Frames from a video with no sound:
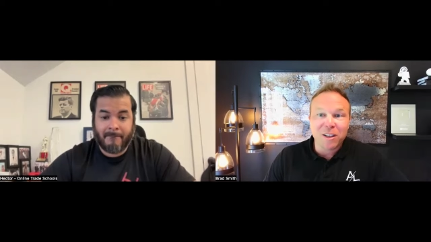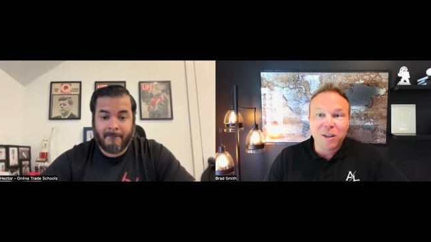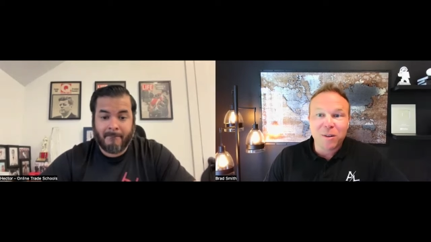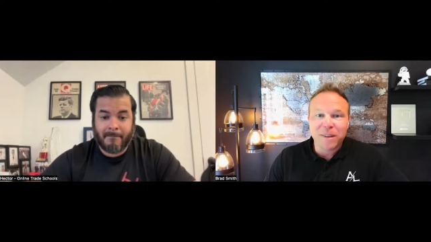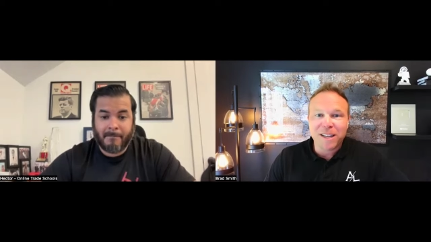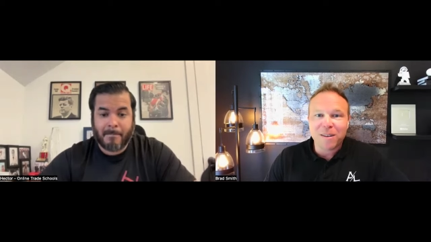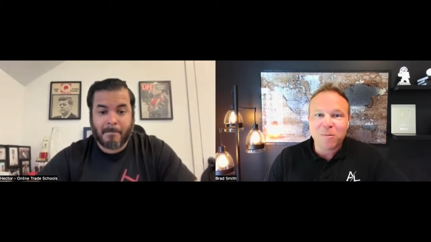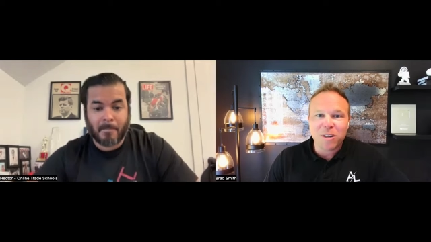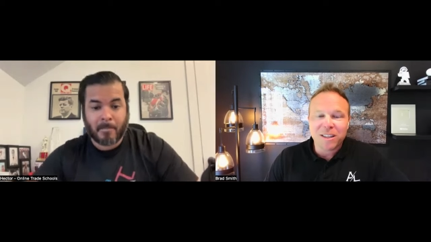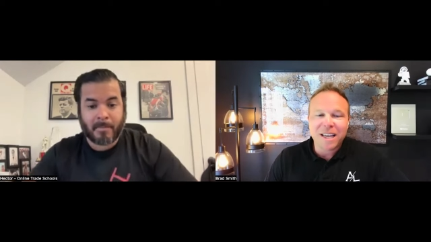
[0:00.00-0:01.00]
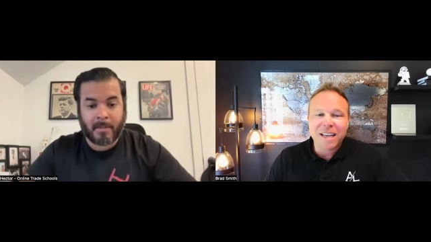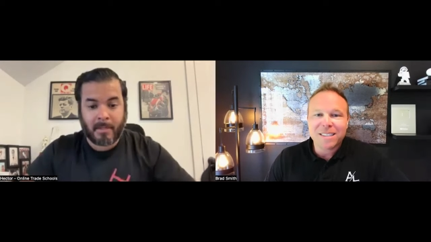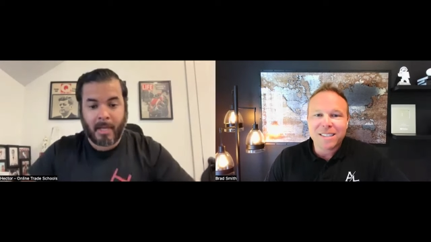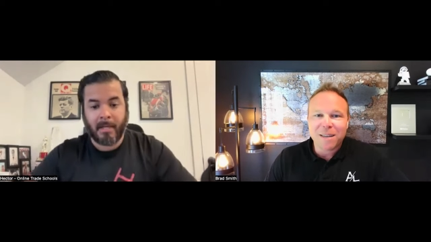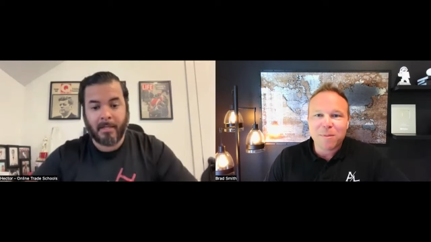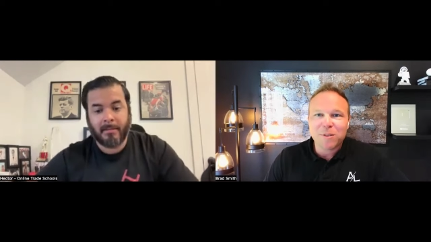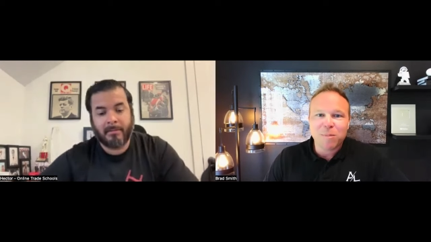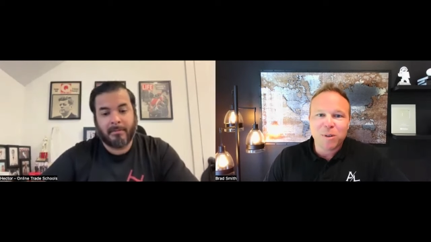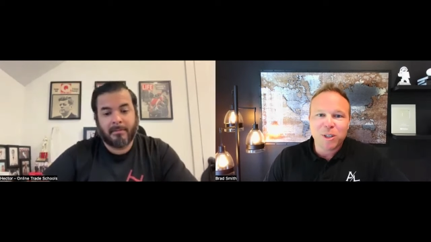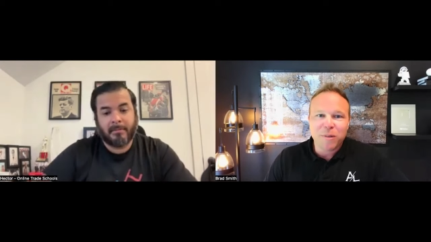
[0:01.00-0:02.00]
Speaker 1: little bit on one last time yeah. of
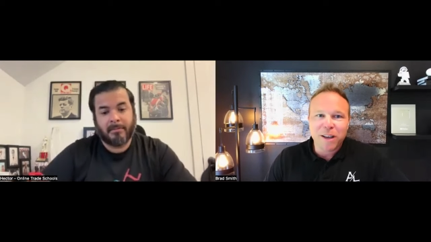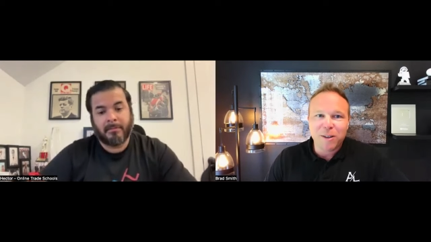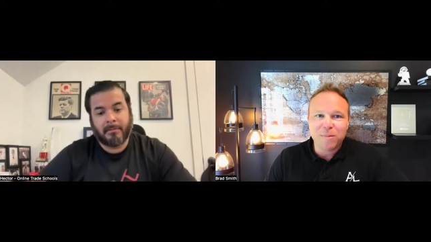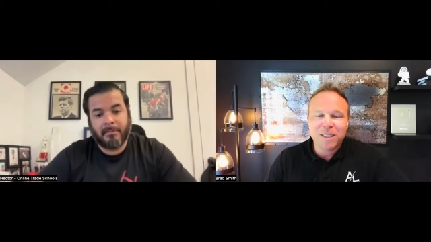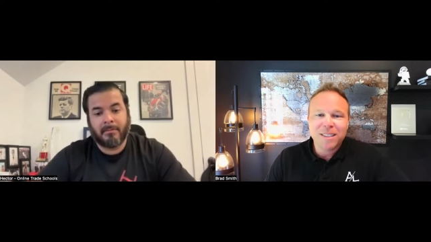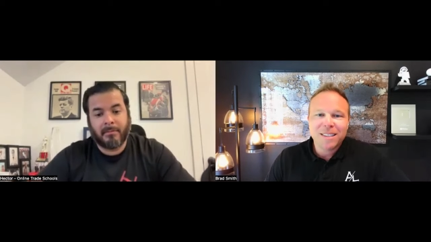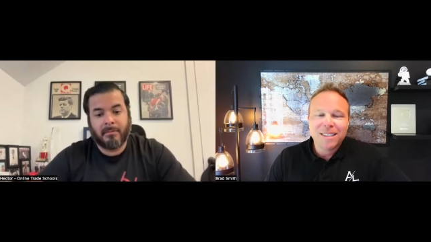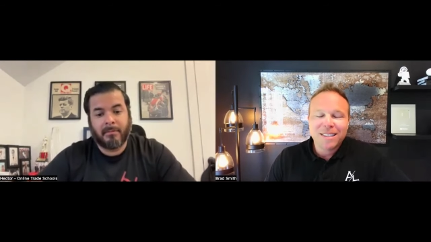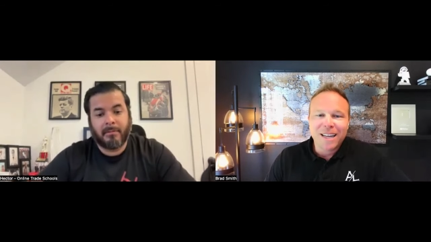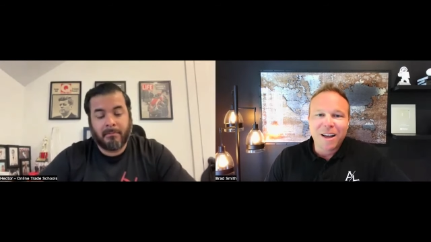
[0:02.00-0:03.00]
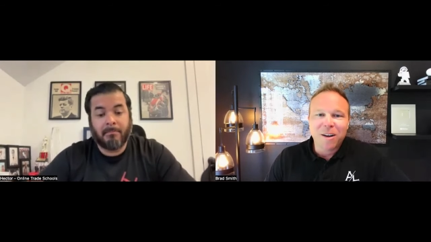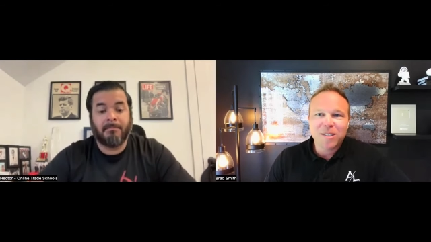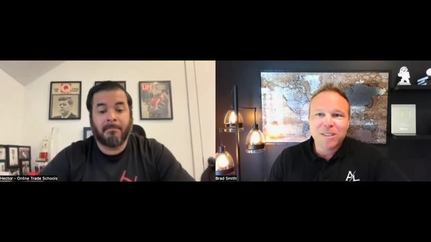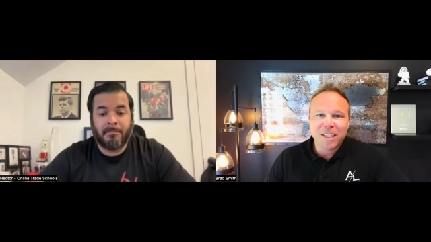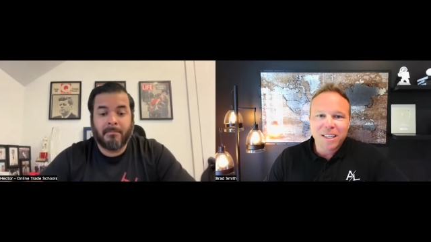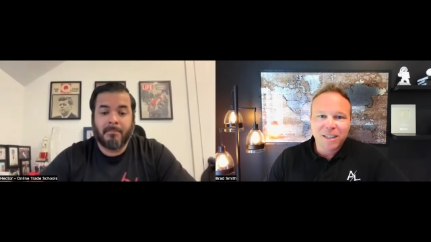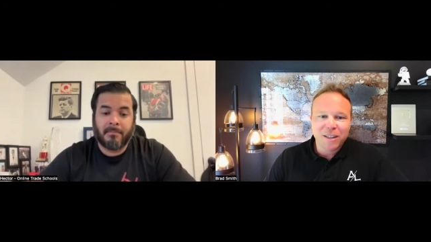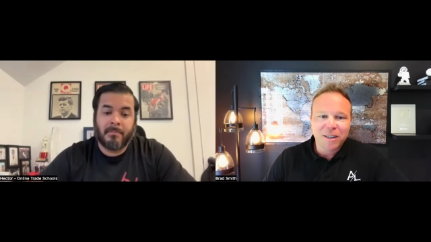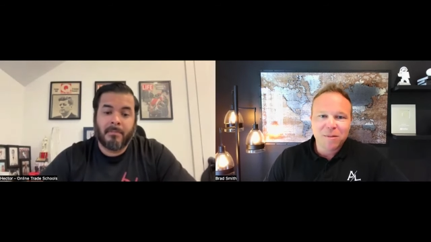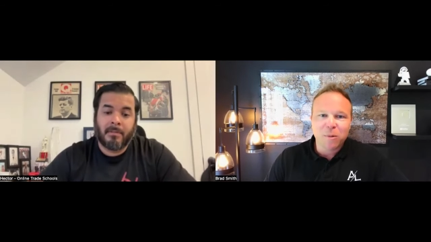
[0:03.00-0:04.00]
someone you've helped. I always mm-hmm. like
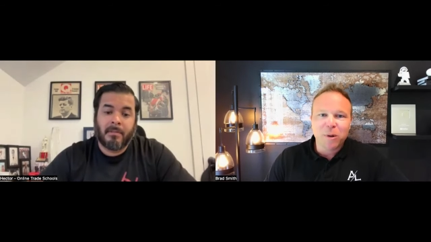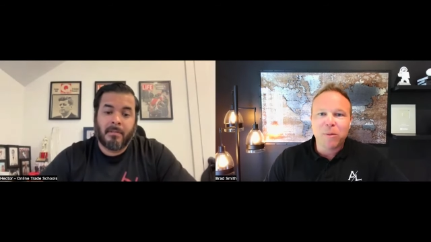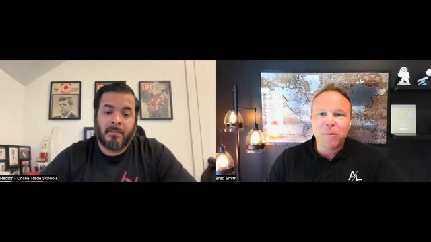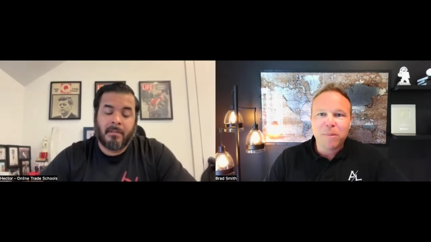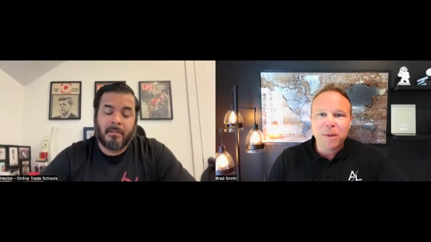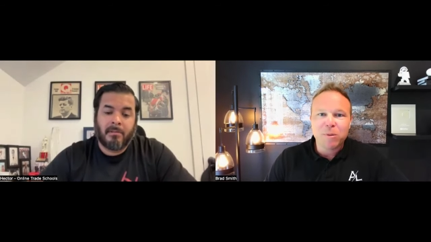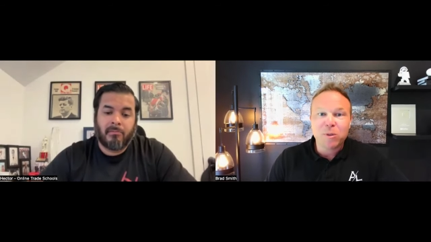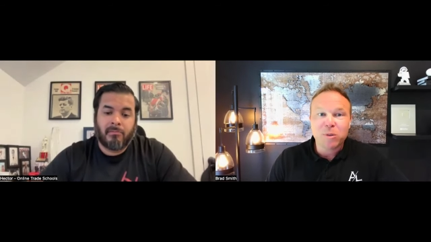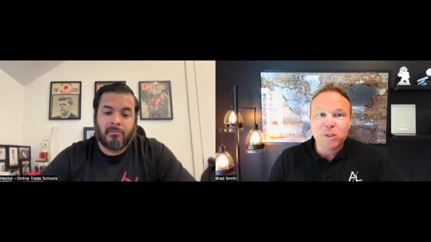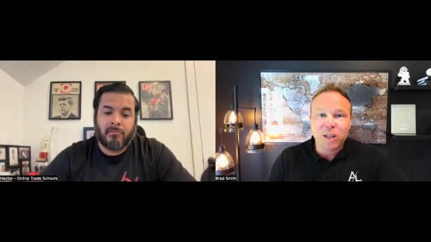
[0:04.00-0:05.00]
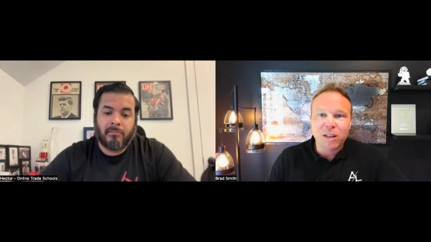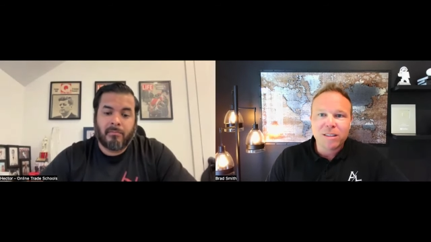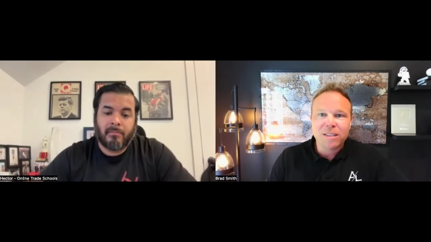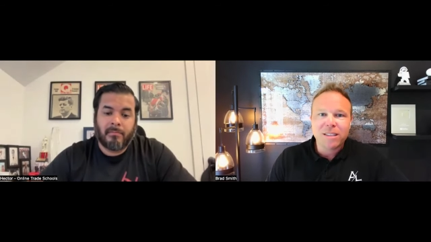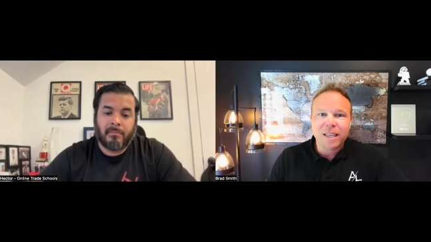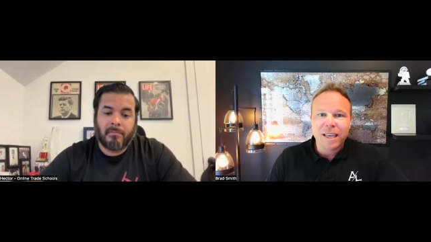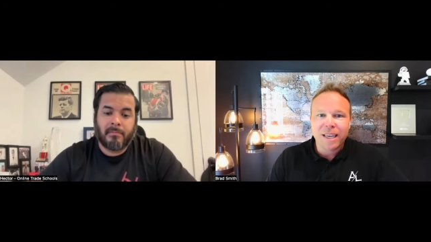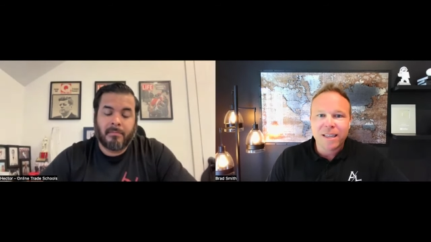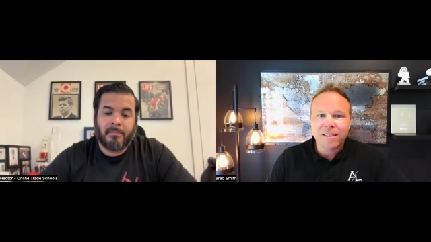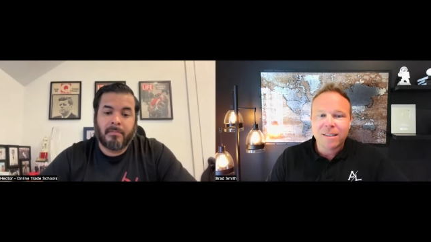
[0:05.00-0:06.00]
hearing real people's results.
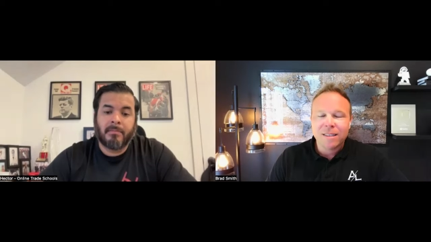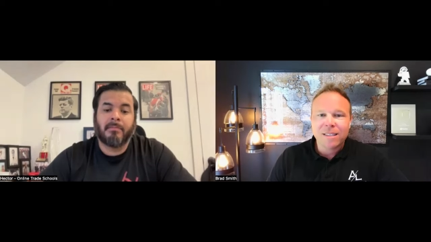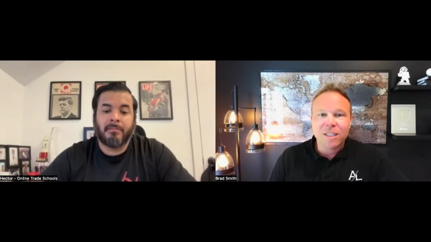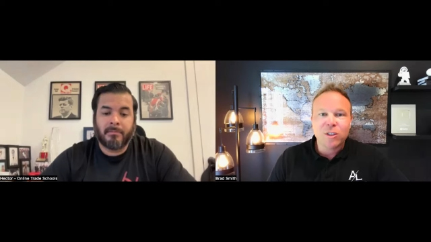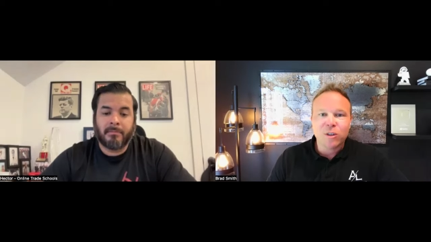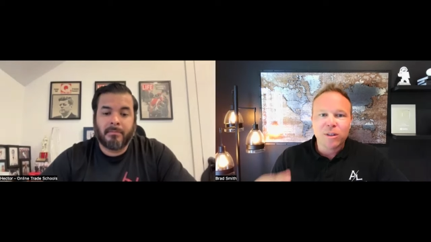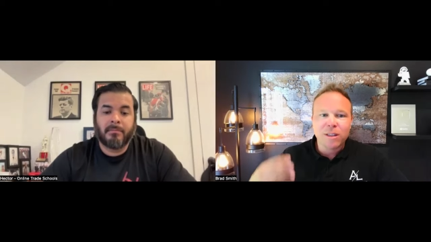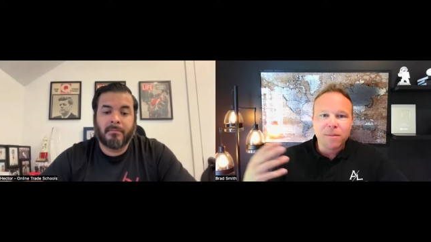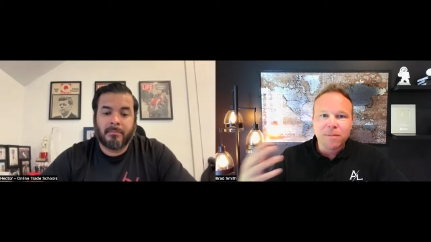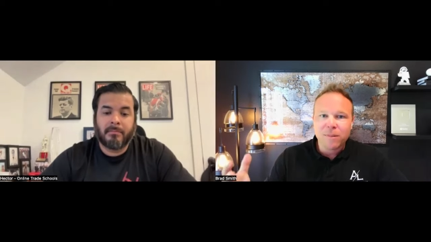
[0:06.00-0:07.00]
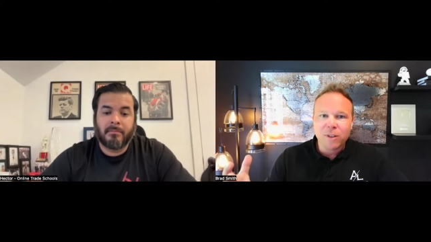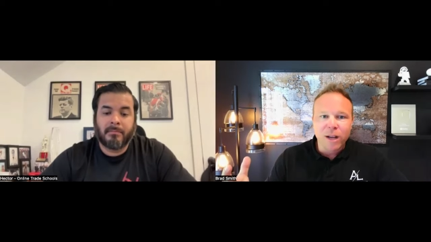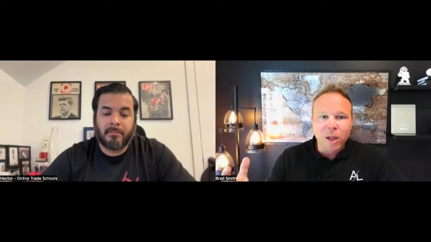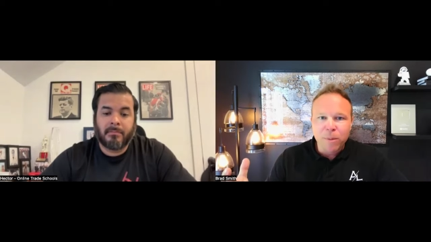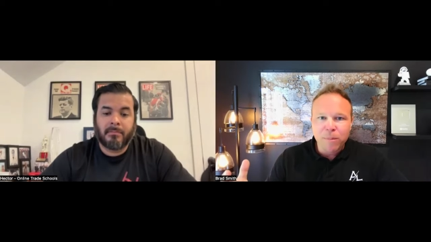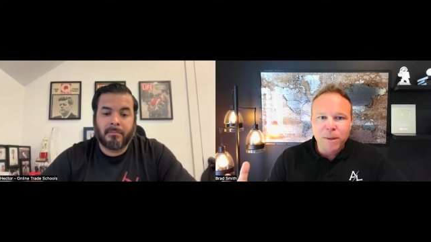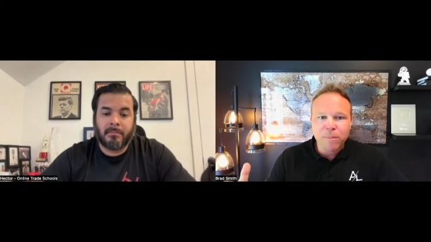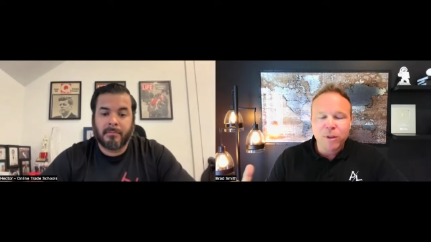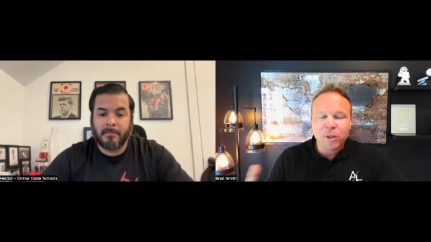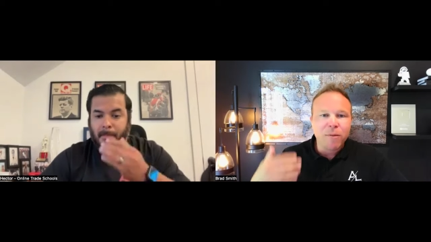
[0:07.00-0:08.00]
And since you're in the you're helping
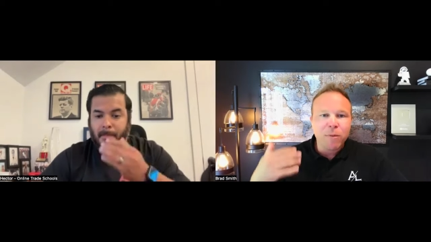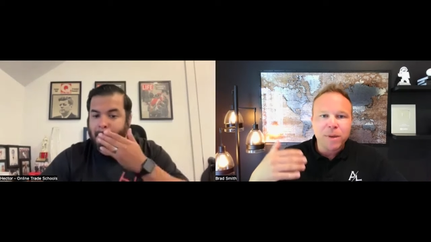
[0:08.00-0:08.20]
people, you have a